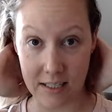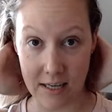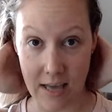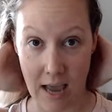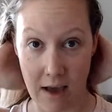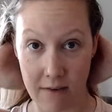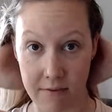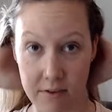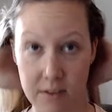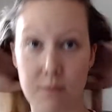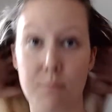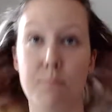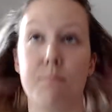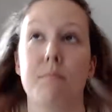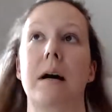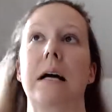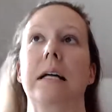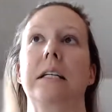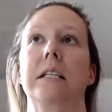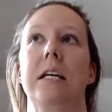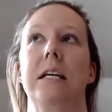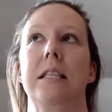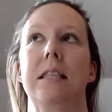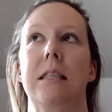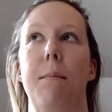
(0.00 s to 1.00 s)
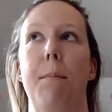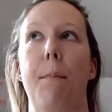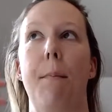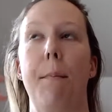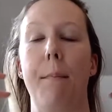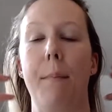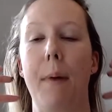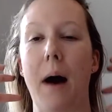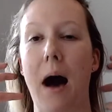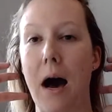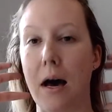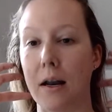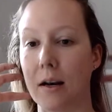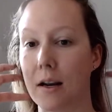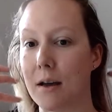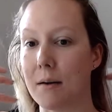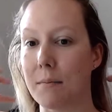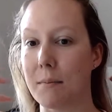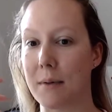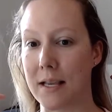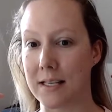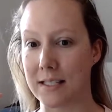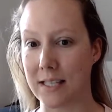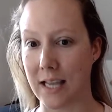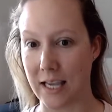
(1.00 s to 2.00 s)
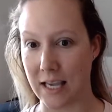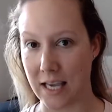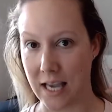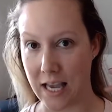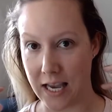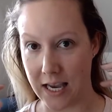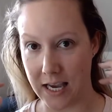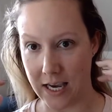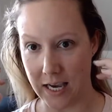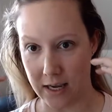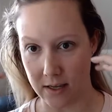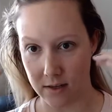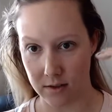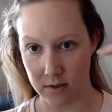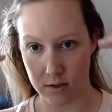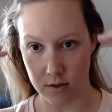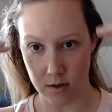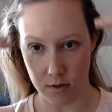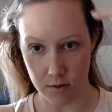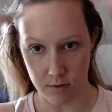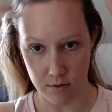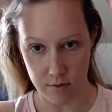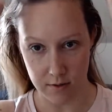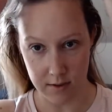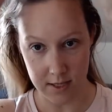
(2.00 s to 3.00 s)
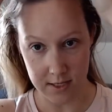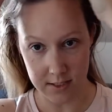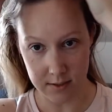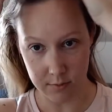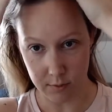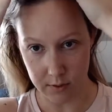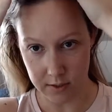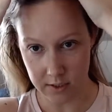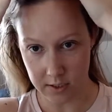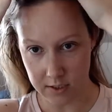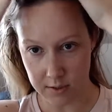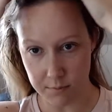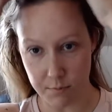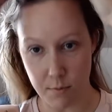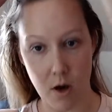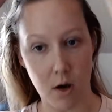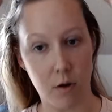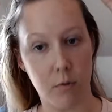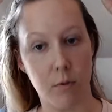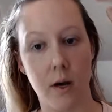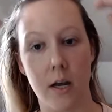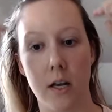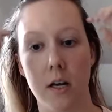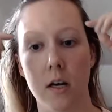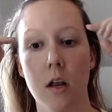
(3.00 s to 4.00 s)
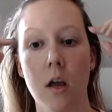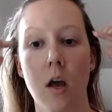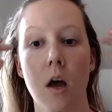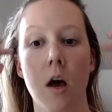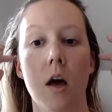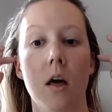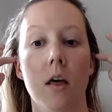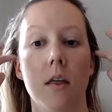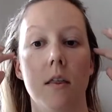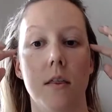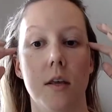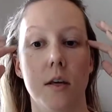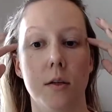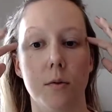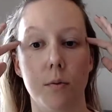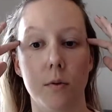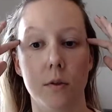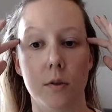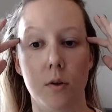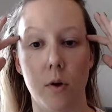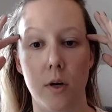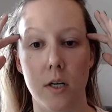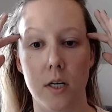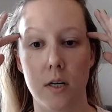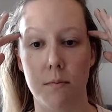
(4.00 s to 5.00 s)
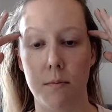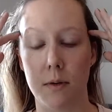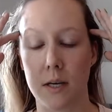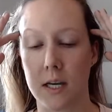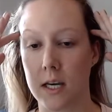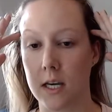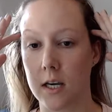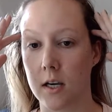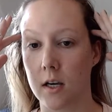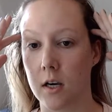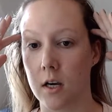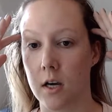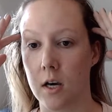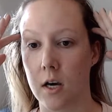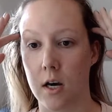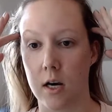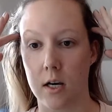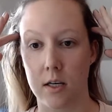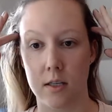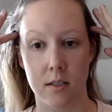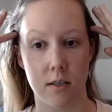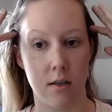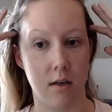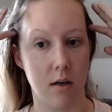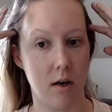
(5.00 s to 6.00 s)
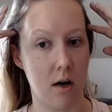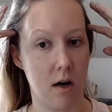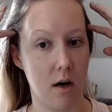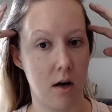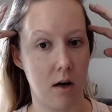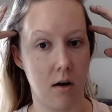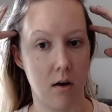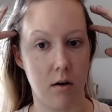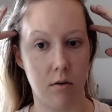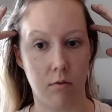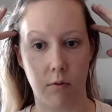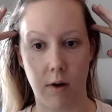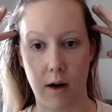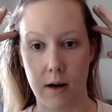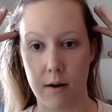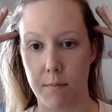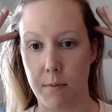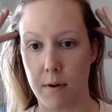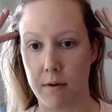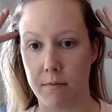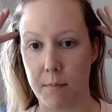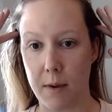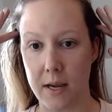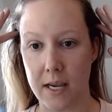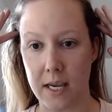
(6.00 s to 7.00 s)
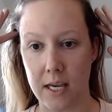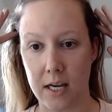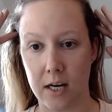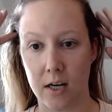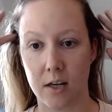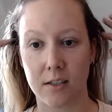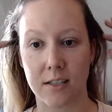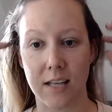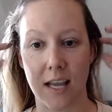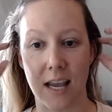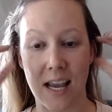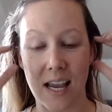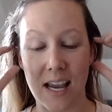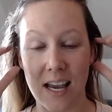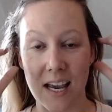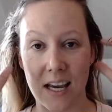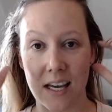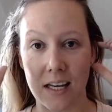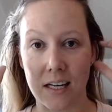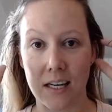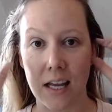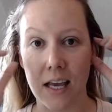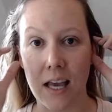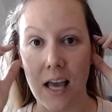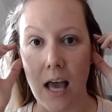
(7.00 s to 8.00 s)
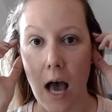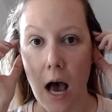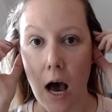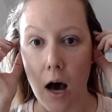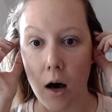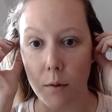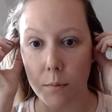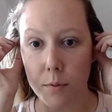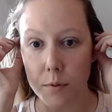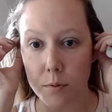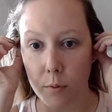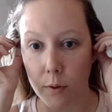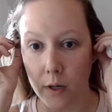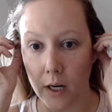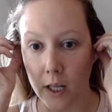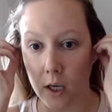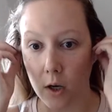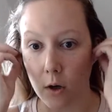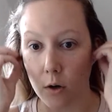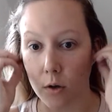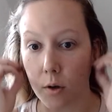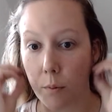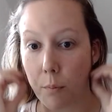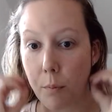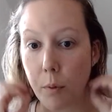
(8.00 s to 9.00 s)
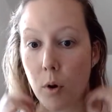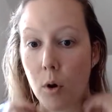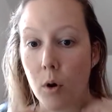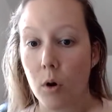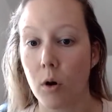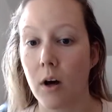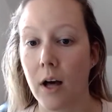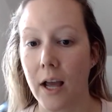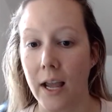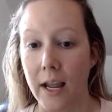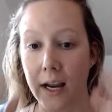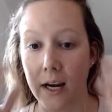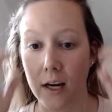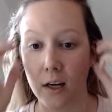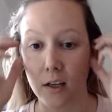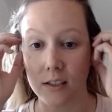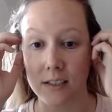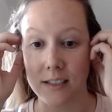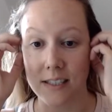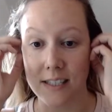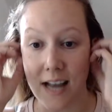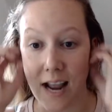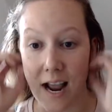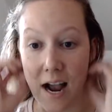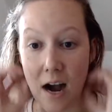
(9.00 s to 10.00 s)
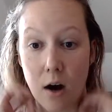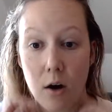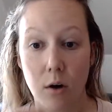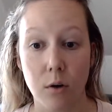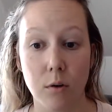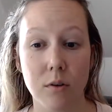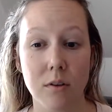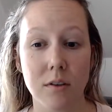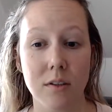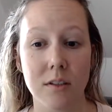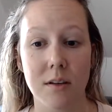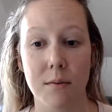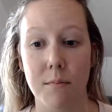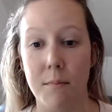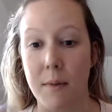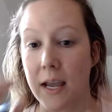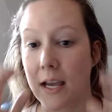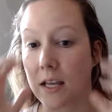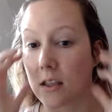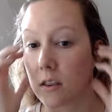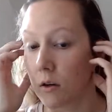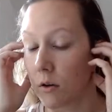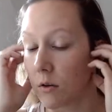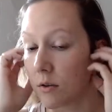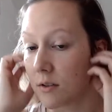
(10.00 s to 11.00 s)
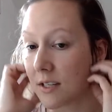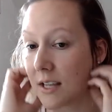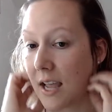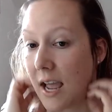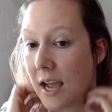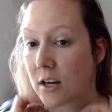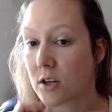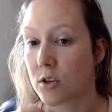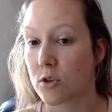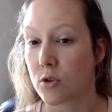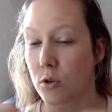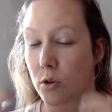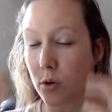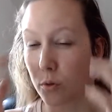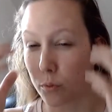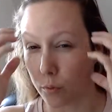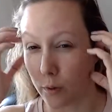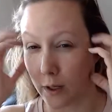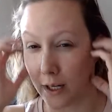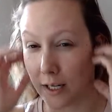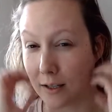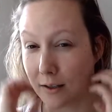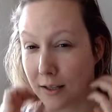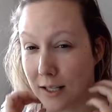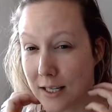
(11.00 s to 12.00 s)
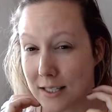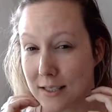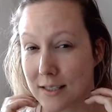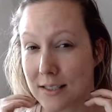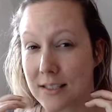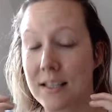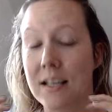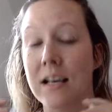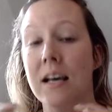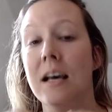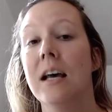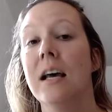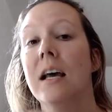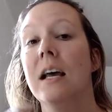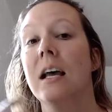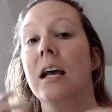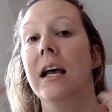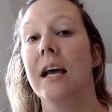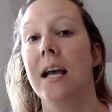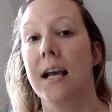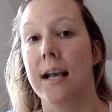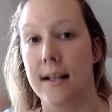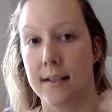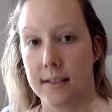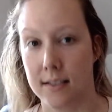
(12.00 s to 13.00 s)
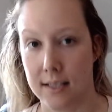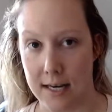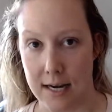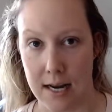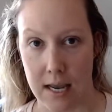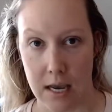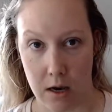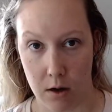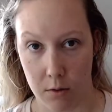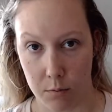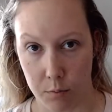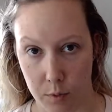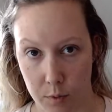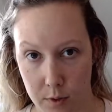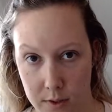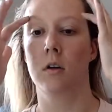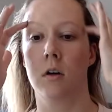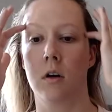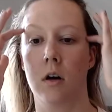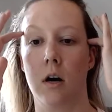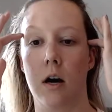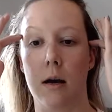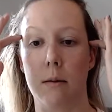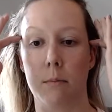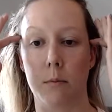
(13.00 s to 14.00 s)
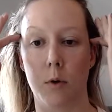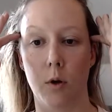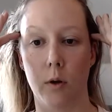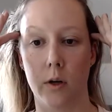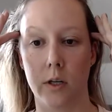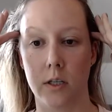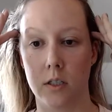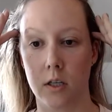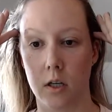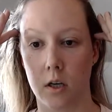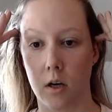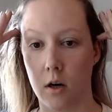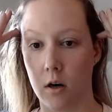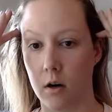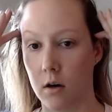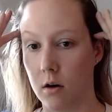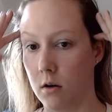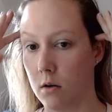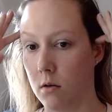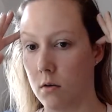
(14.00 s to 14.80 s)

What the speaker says: as much at the bottom as I can. So this one's a small one. This one's going to be right above my ears, and it helps when I go to pull hair down to make those extra ringlets. It's going to help with that. I'm going to go,